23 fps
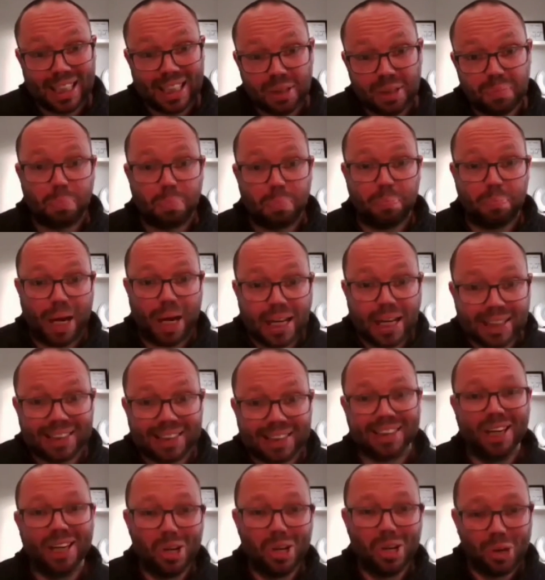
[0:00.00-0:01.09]
to keep
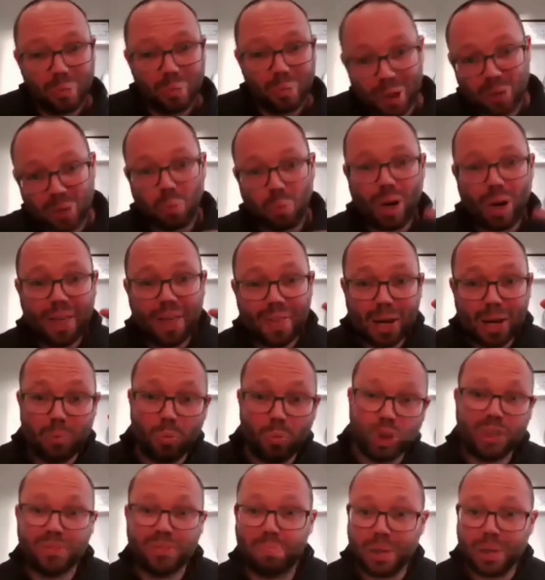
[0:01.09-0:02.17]
pace with where they
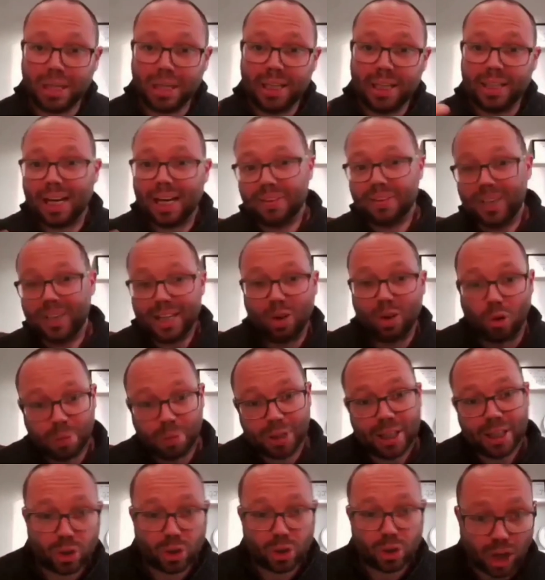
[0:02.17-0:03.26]
would have been had there
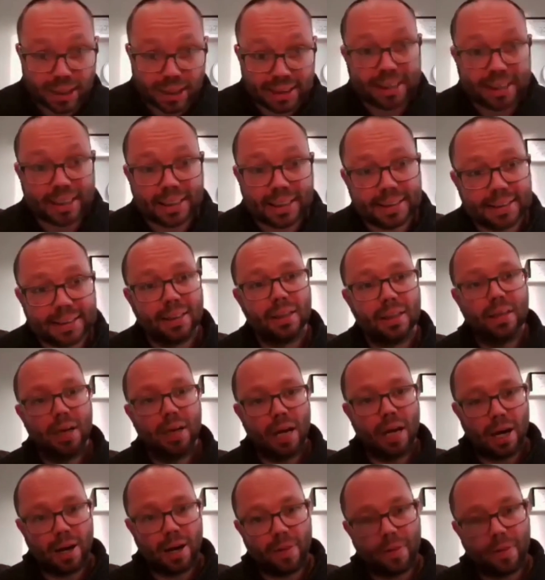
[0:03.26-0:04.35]
not been a crisis,
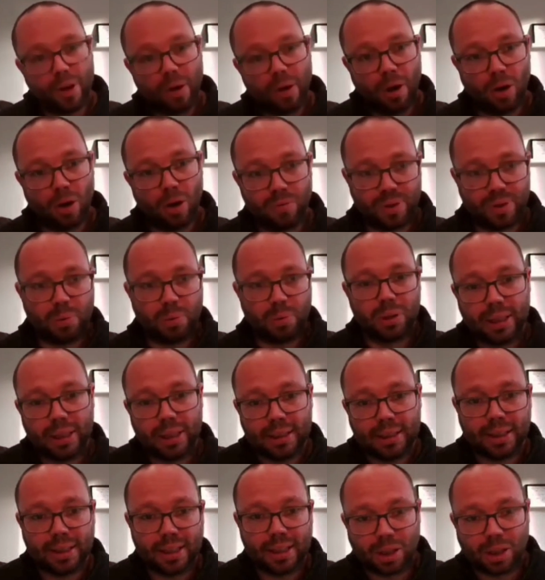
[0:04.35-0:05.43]
that hopefully will
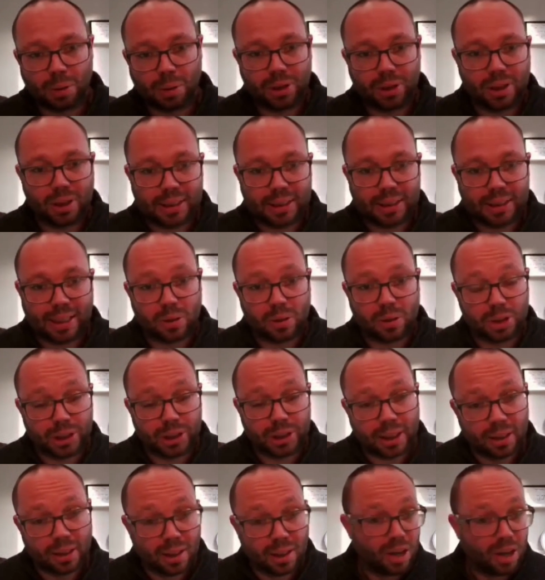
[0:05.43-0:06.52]
lead to the adoption of the
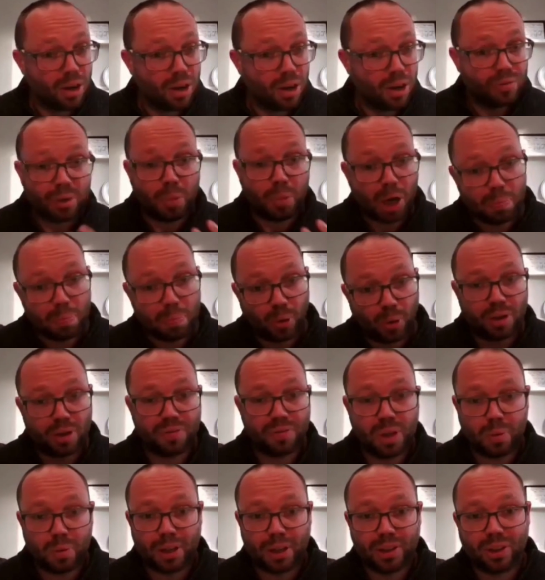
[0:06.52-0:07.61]
technology. From my point
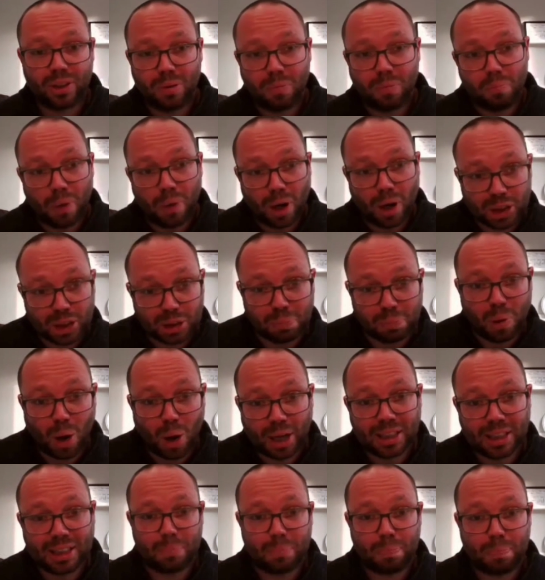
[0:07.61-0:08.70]
of view, I don't much
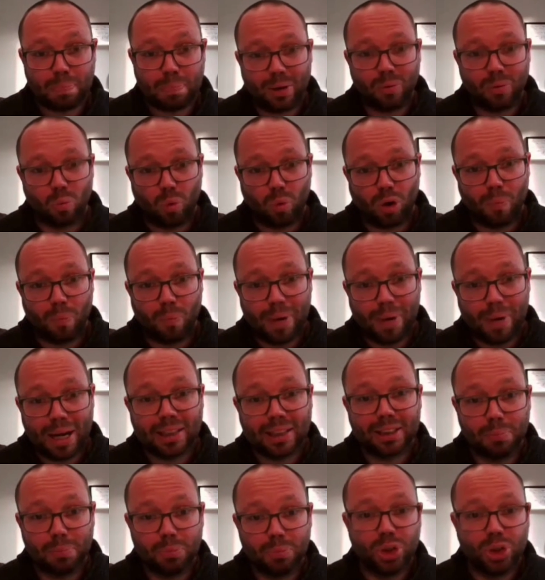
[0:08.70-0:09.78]
mind about what
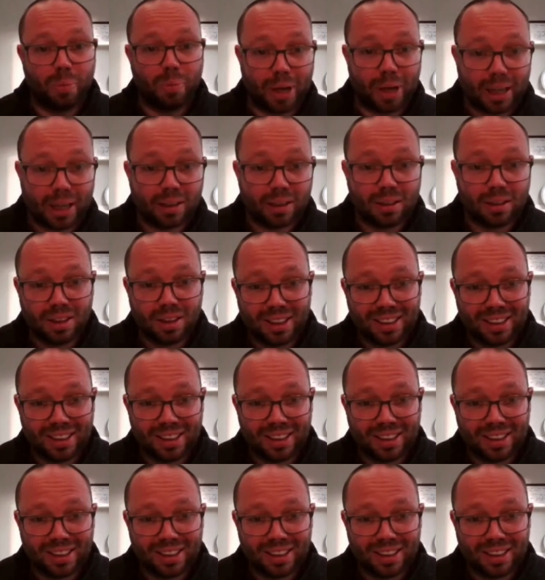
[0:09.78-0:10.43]
makes them do it,